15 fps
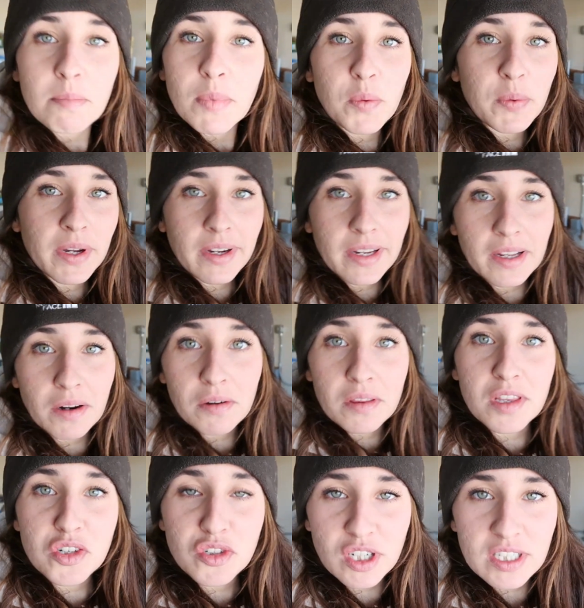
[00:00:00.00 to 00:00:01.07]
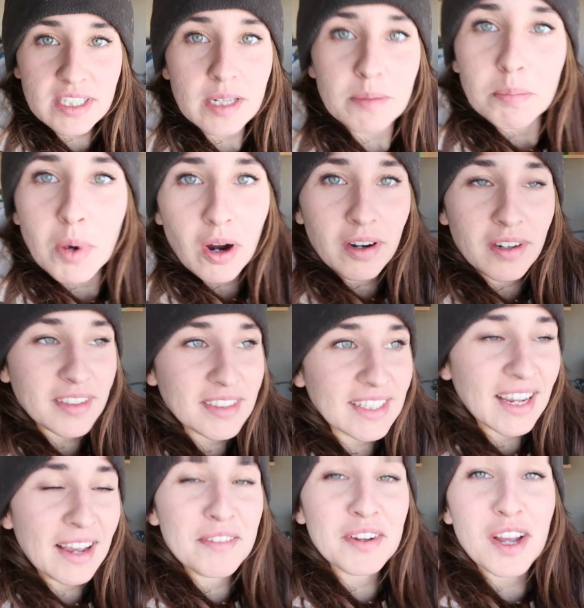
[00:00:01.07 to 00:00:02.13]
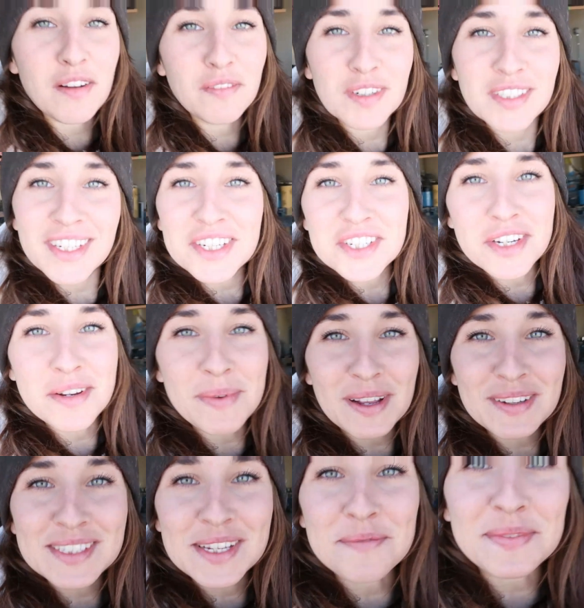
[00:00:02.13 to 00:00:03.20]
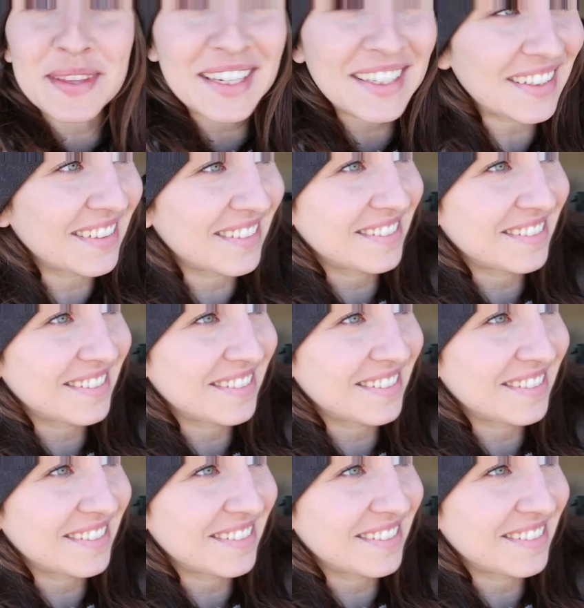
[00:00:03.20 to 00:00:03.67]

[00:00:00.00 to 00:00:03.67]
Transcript: but we are going to go to the trusty barn to have a conversation about something.